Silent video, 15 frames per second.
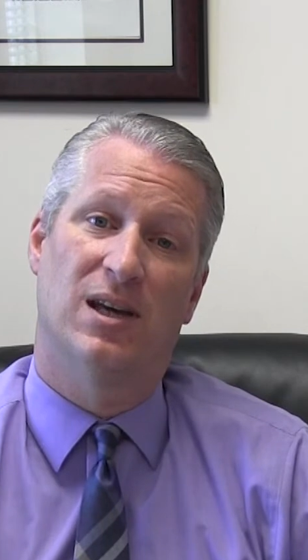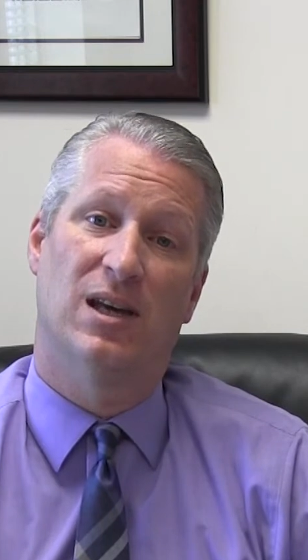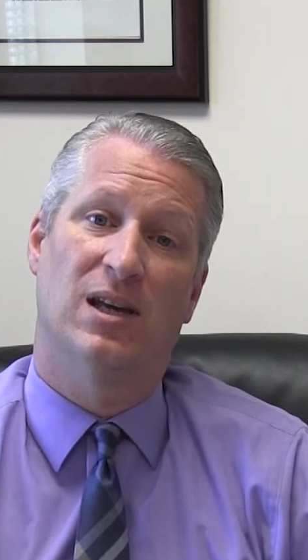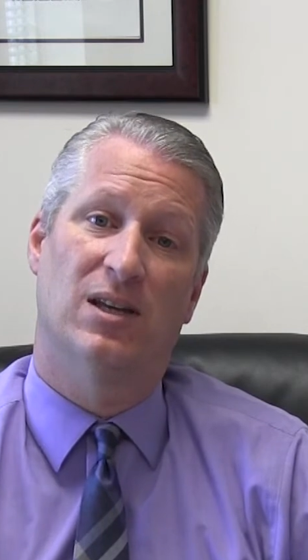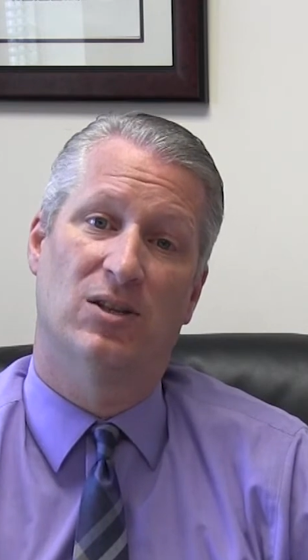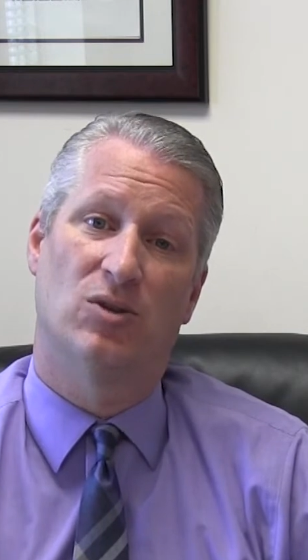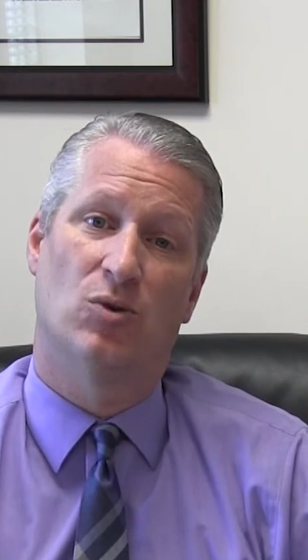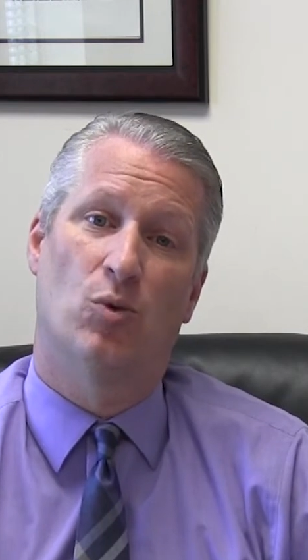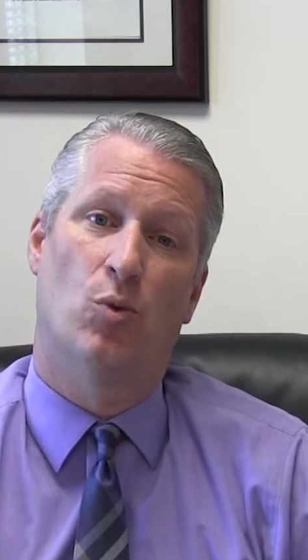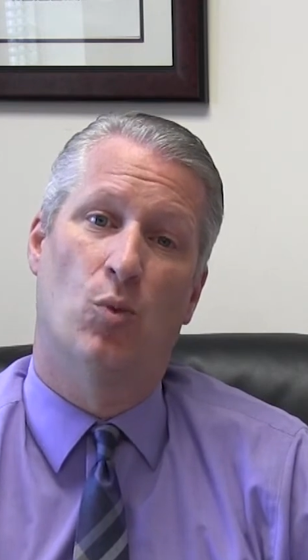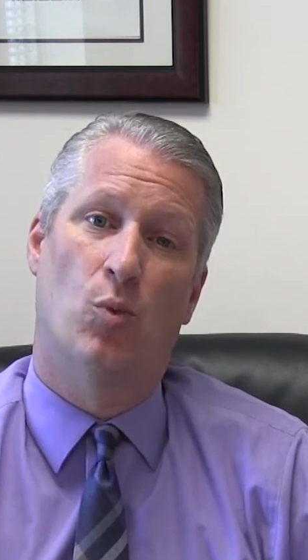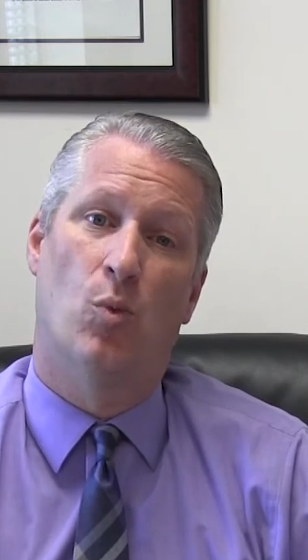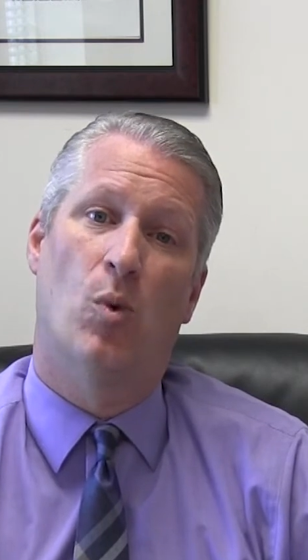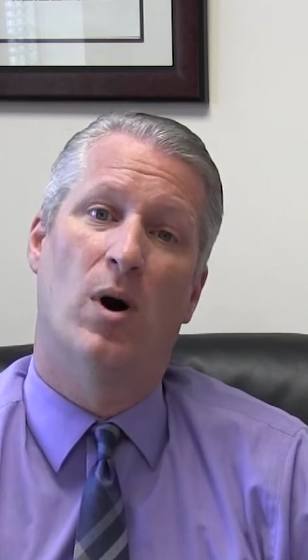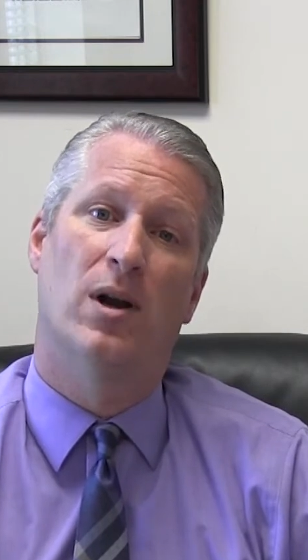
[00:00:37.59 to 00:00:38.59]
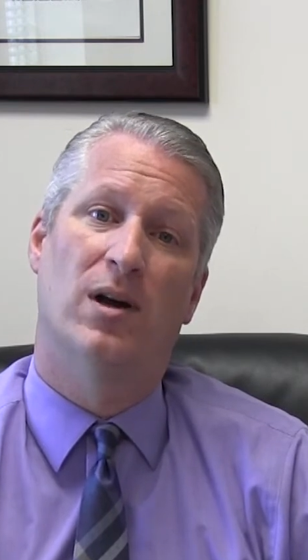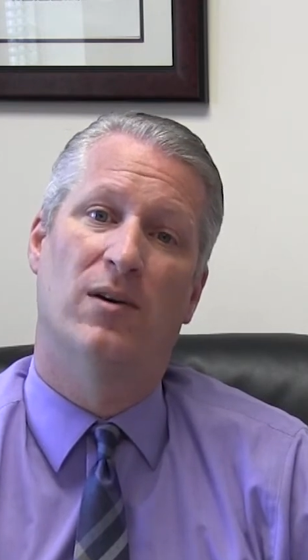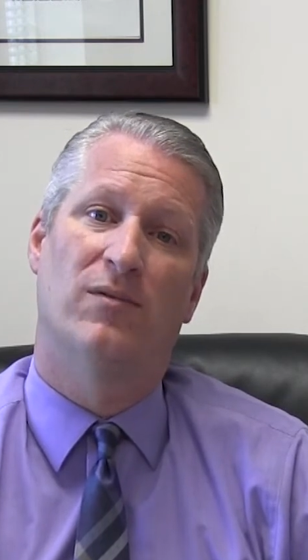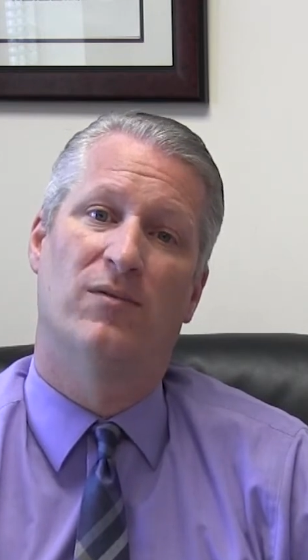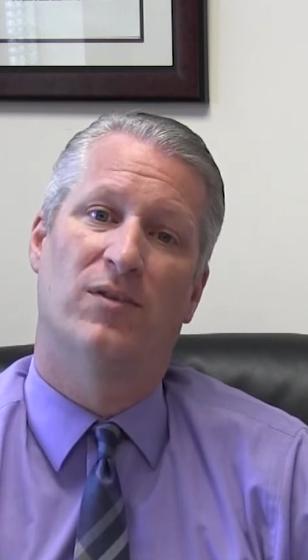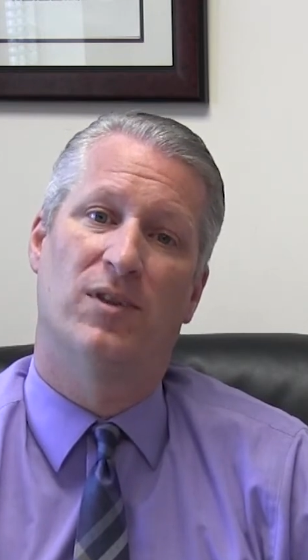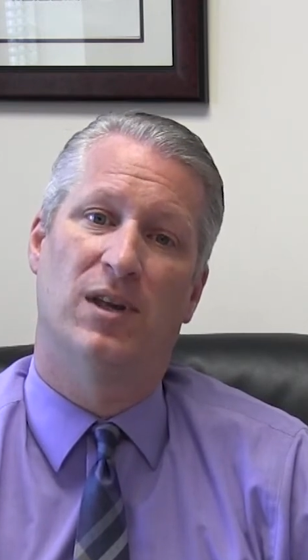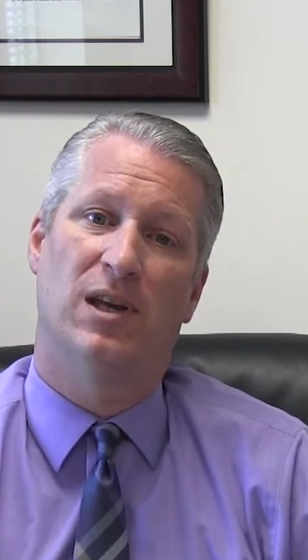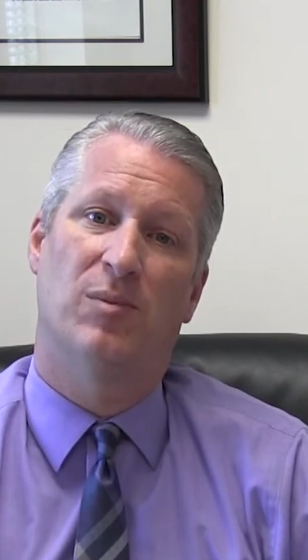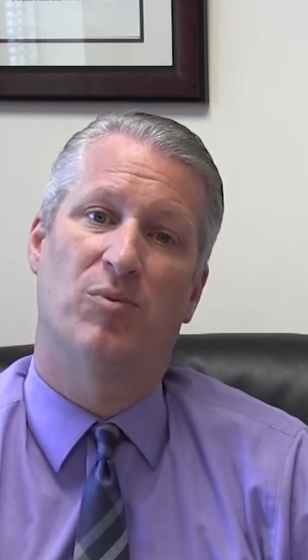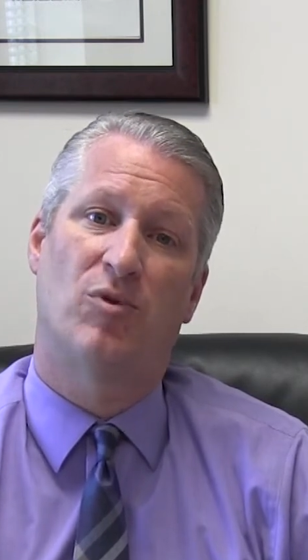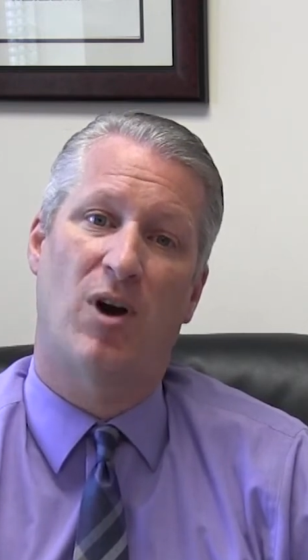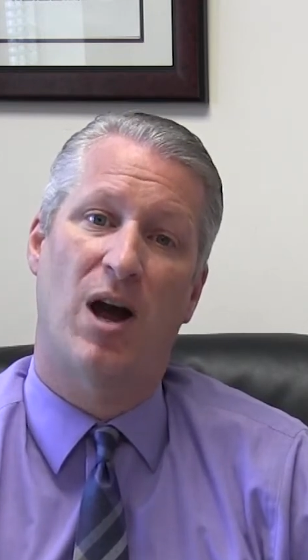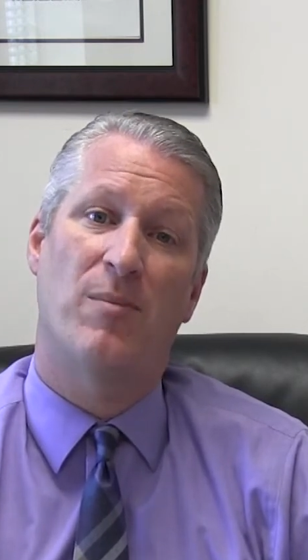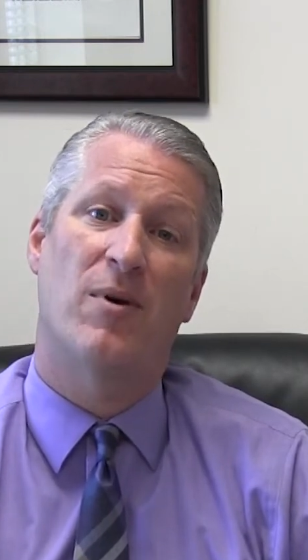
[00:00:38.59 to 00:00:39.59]
is one of the
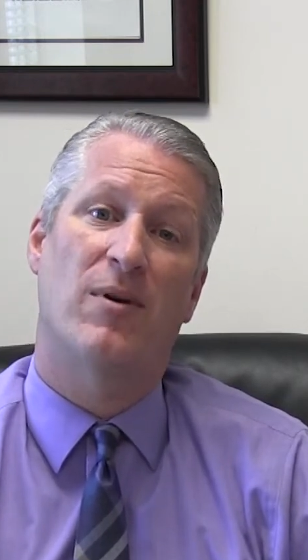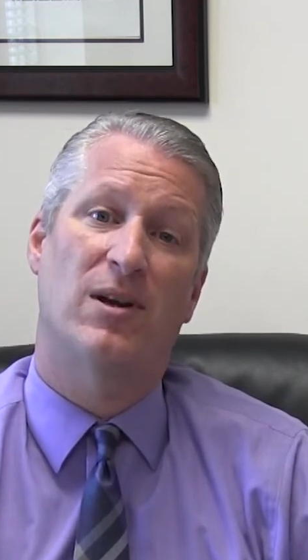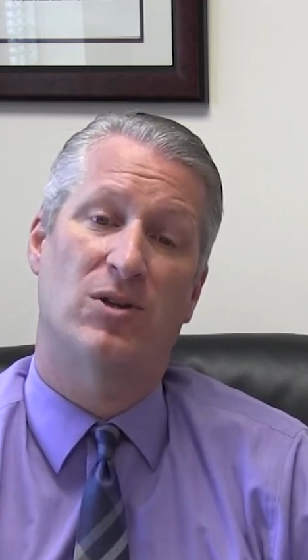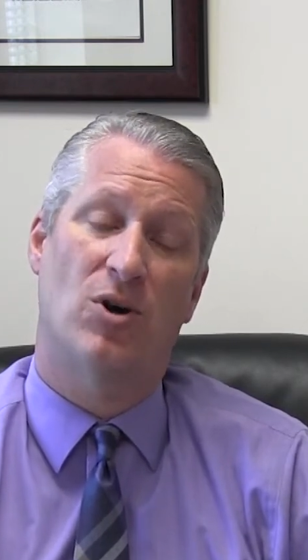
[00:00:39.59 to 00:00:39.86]
primary